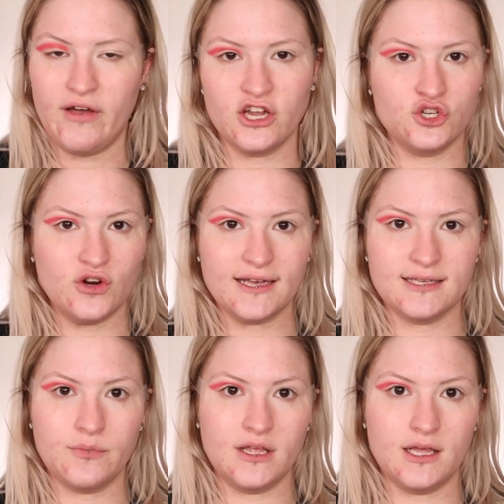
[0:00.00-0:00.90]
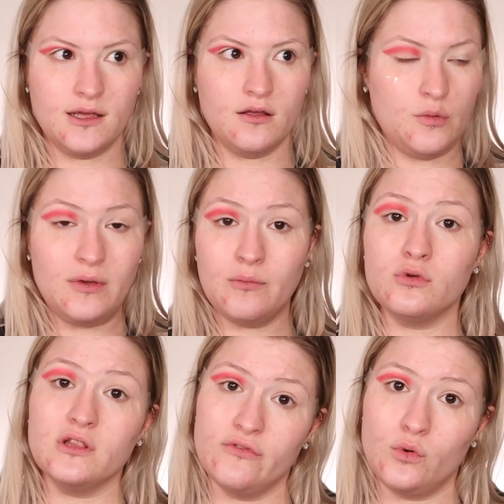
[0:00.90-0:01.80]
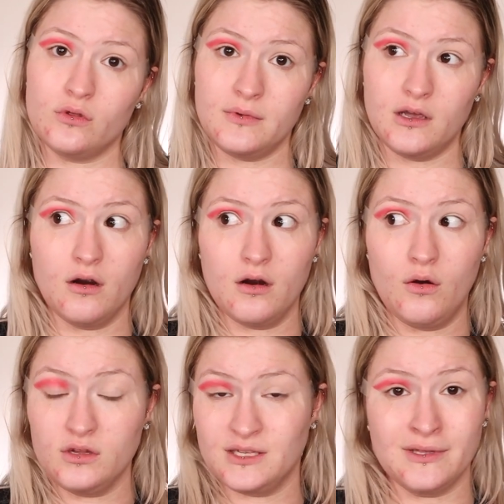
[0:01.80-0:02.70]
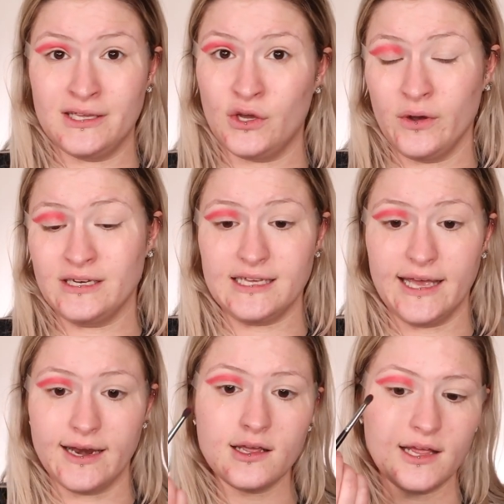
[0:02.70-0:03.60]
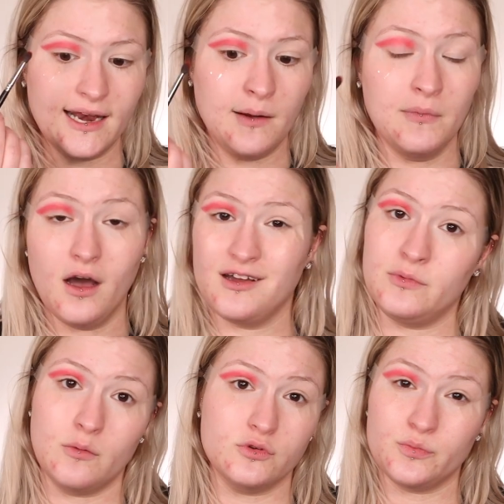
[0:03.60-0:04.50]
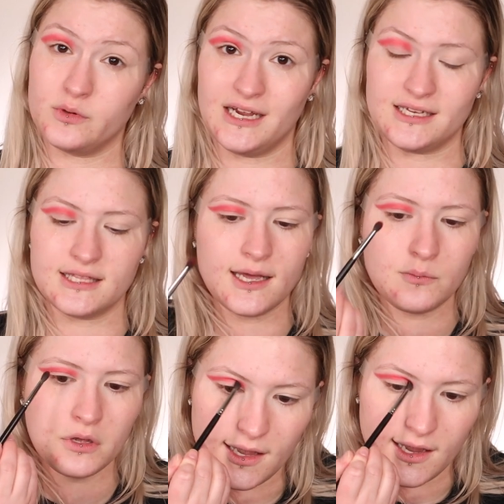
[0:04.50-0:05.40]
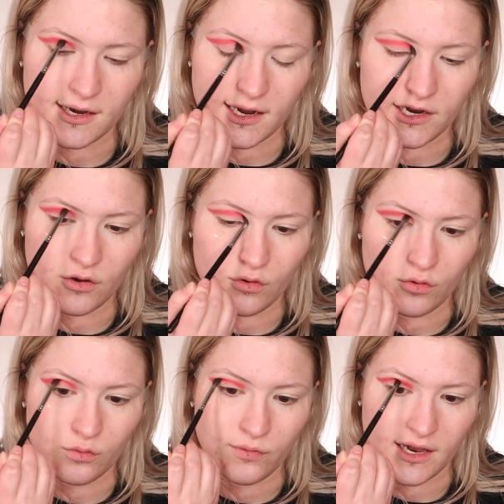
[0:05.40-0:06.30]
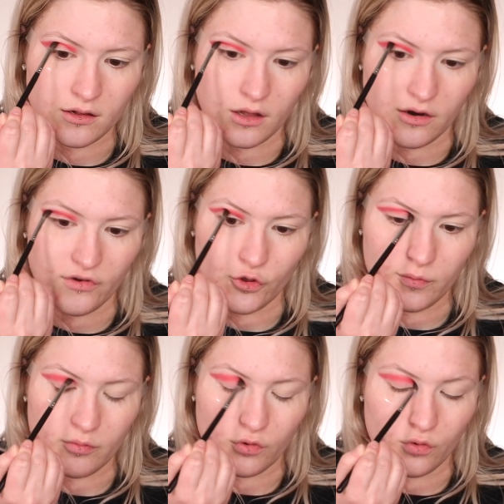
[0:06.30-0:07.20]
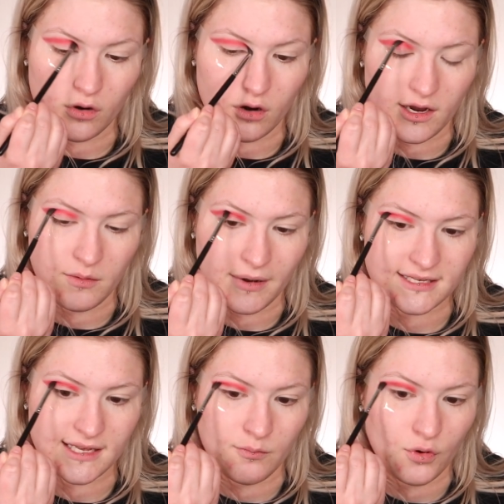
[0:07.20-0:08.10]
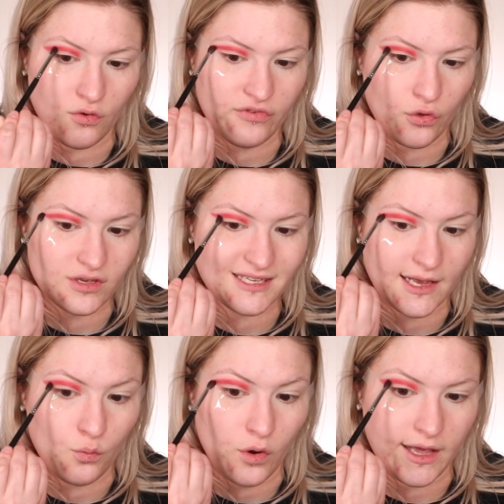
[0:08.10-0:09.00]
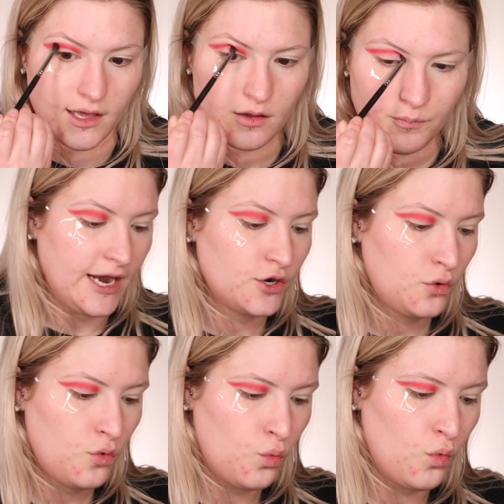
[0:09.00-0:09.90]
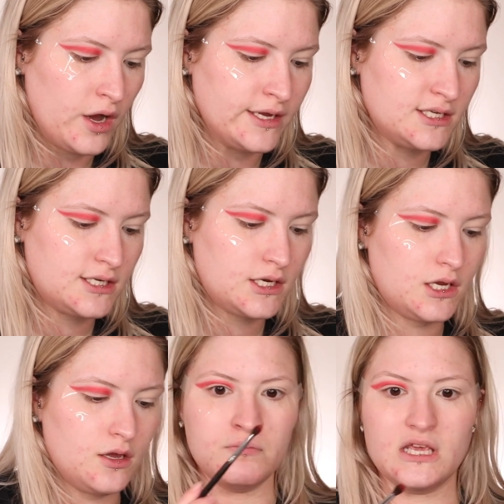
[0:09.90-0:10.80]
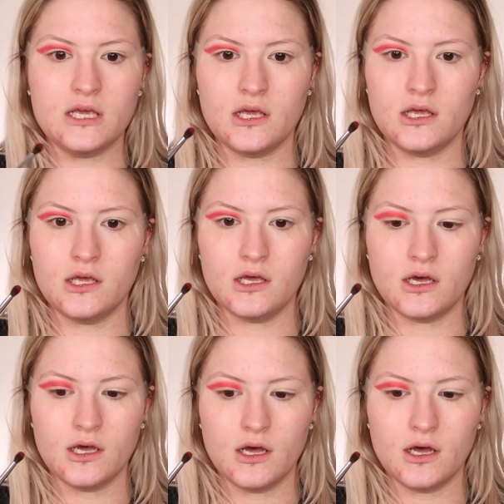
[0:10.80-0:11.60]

if I contract something, the people living with me are ultimately going to get it, and I'm not gonna be able to protect them. And I know that a lot of other people who are in my same boat feel the same way. I don't want me